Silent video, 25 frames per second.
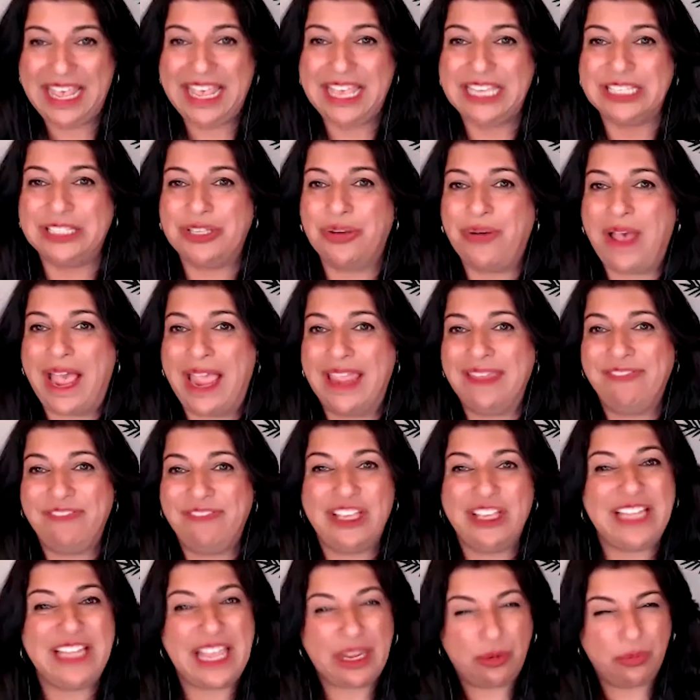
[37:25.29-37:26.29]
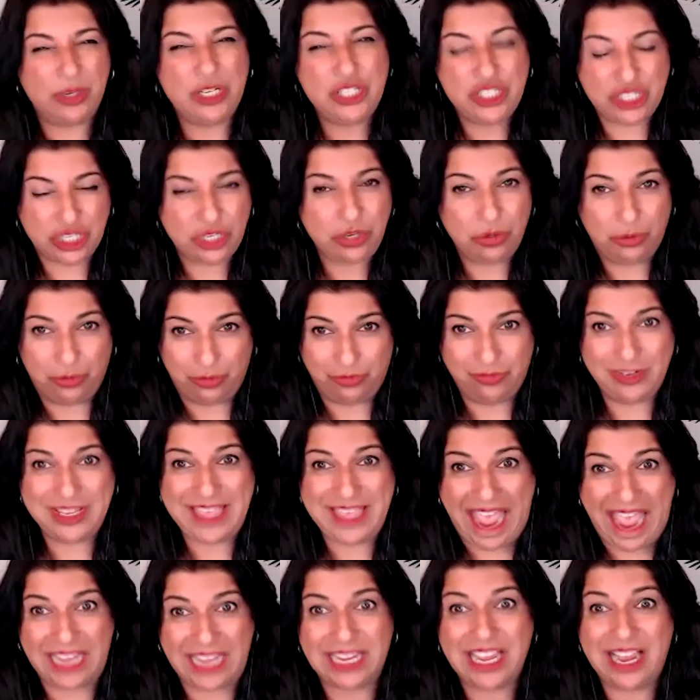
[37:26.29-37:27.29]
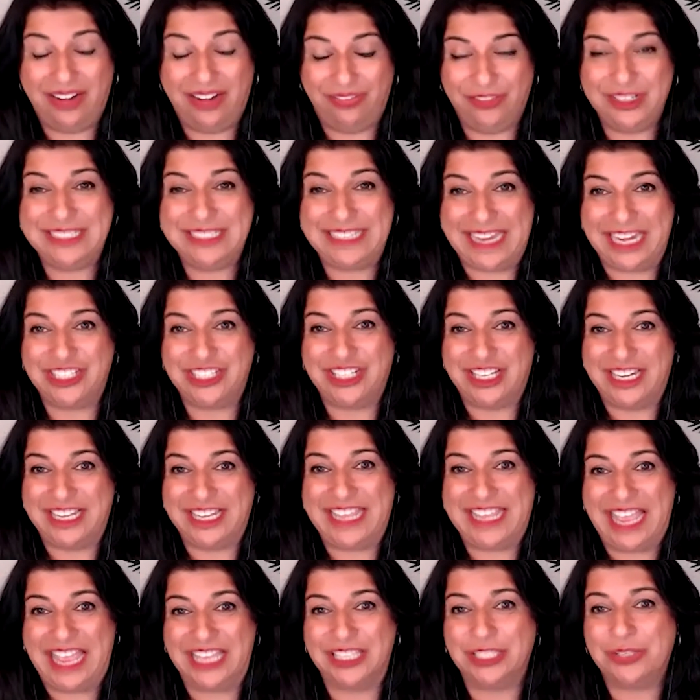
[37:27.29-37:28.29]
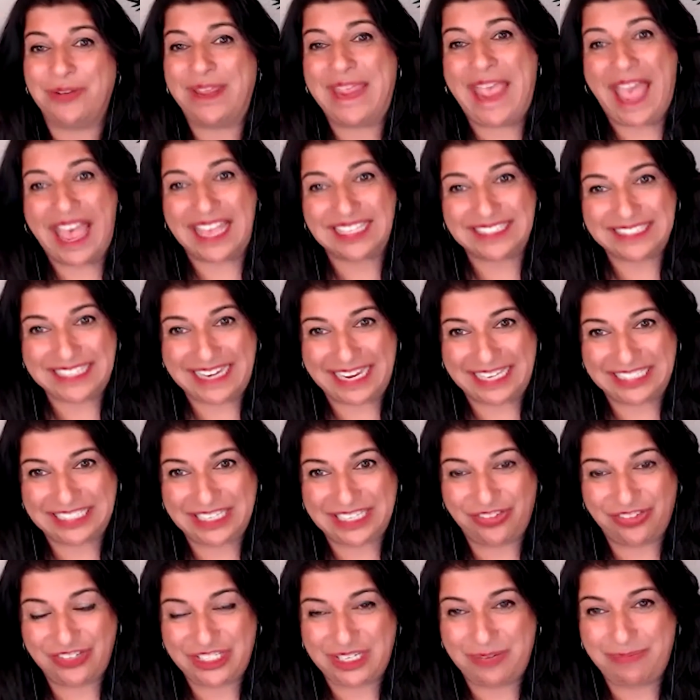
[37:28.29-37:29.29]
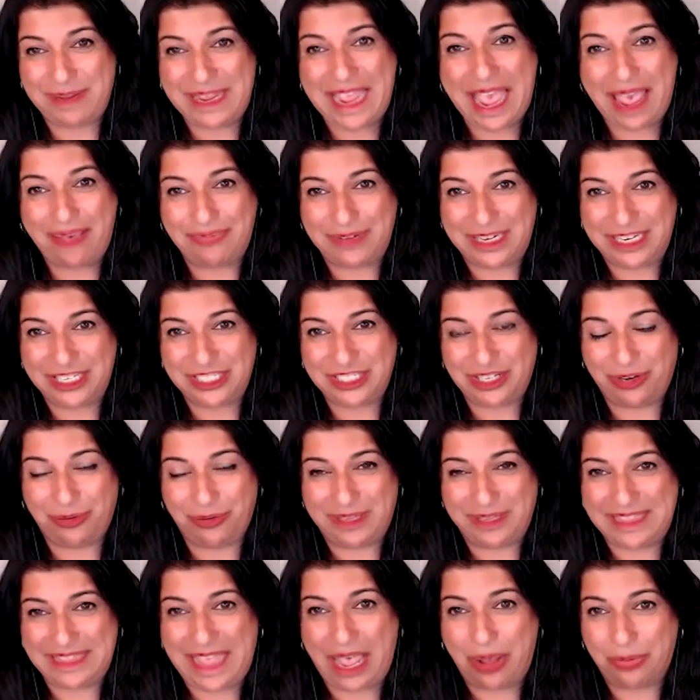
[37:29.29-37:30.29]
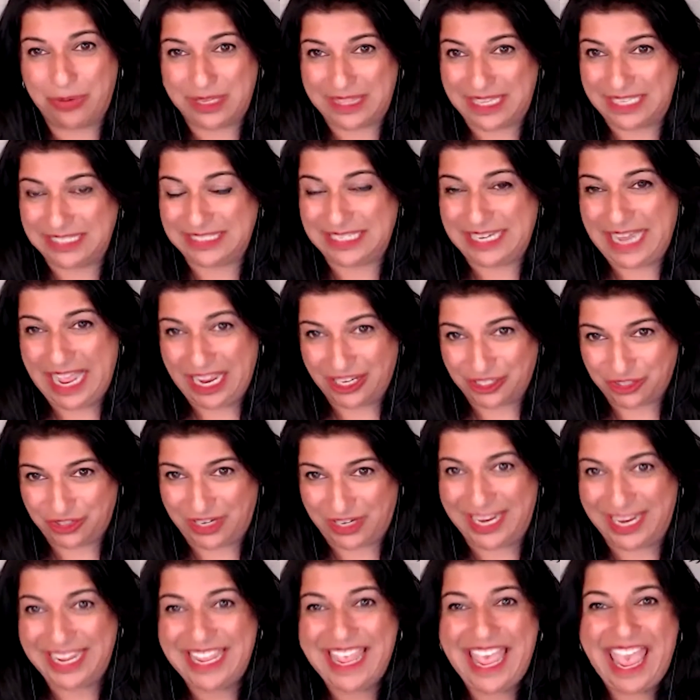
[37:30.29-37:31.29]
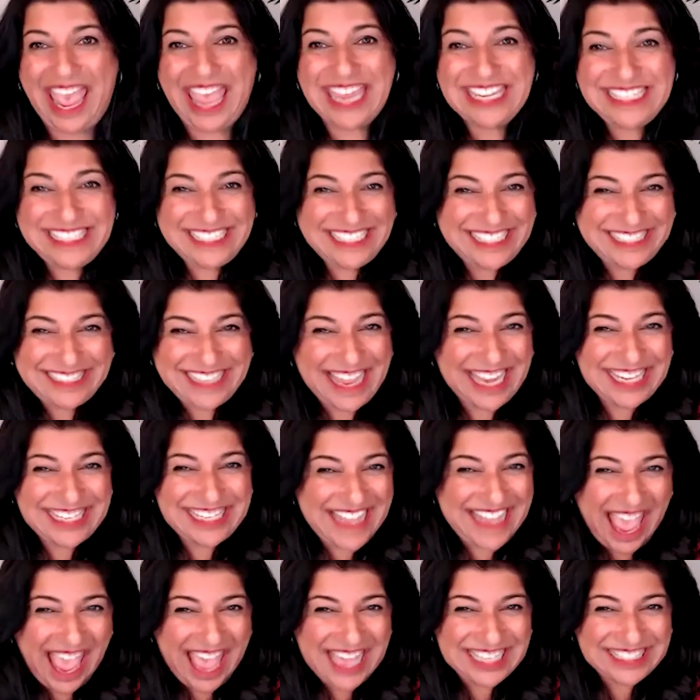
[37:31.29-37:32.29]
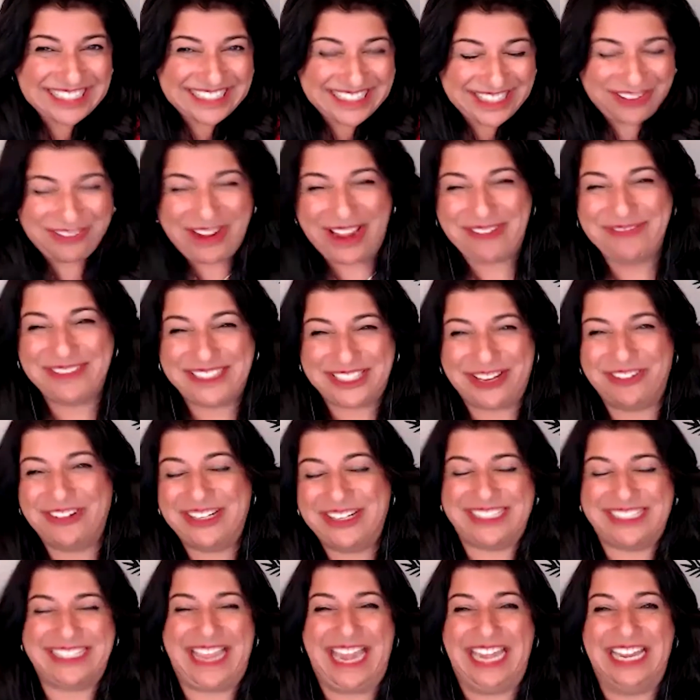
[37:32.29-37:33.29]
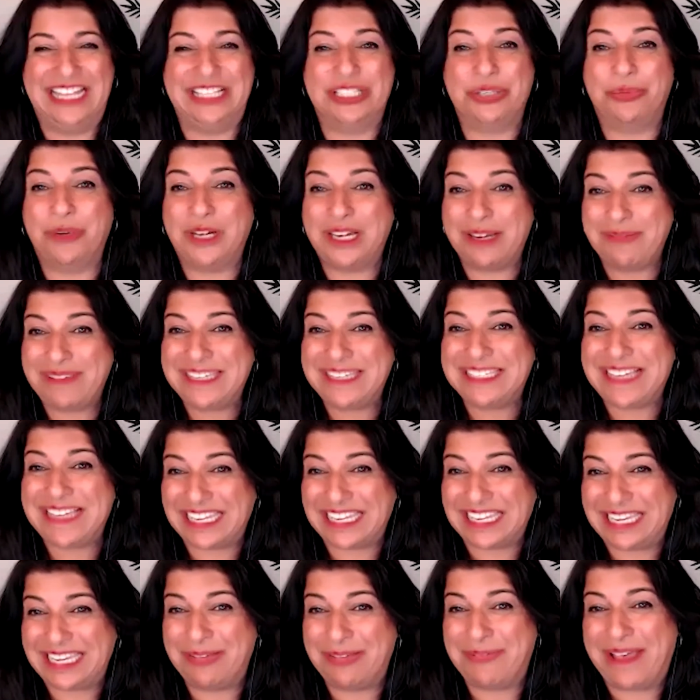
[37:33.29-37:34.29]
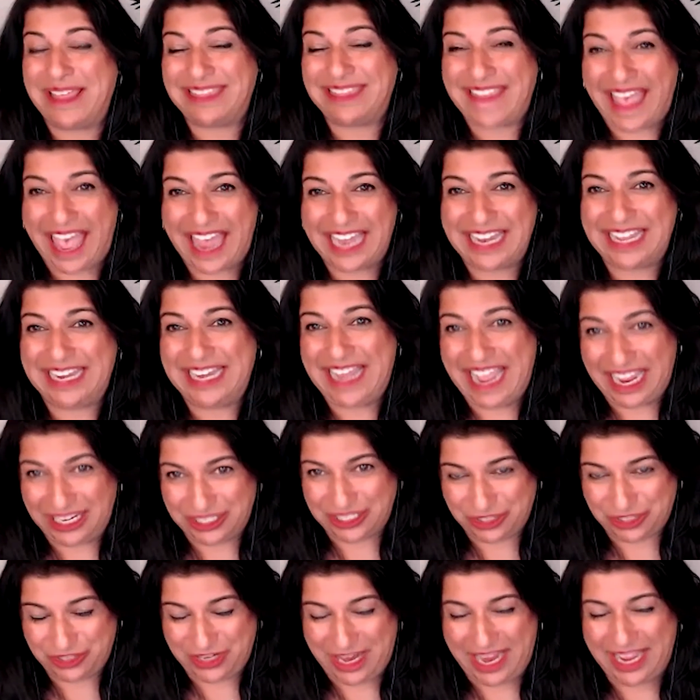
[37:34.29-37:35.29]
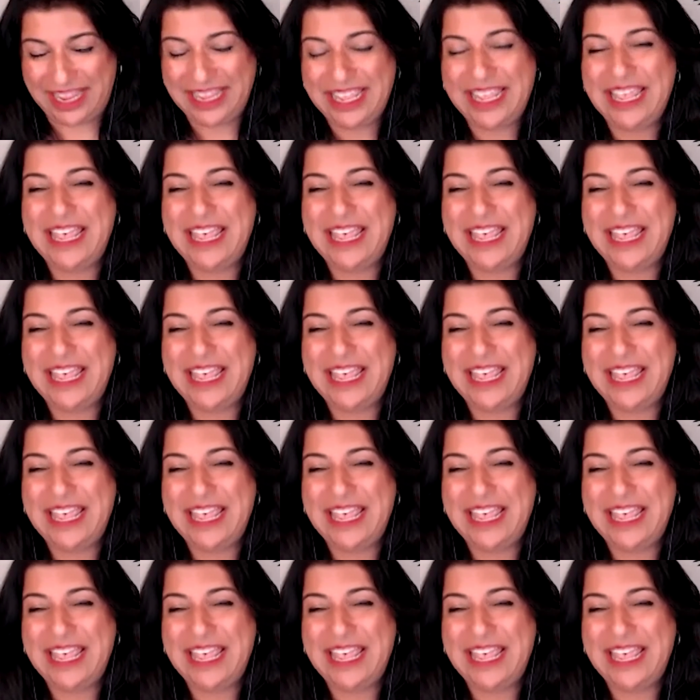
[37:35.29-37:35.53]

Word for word: So I feel like we're due for that conversation again. So I asked Nancy if she'd be happy to share with that with us in extra, and she said yes. So I'm so excited. So we're going to be talking about that in extra.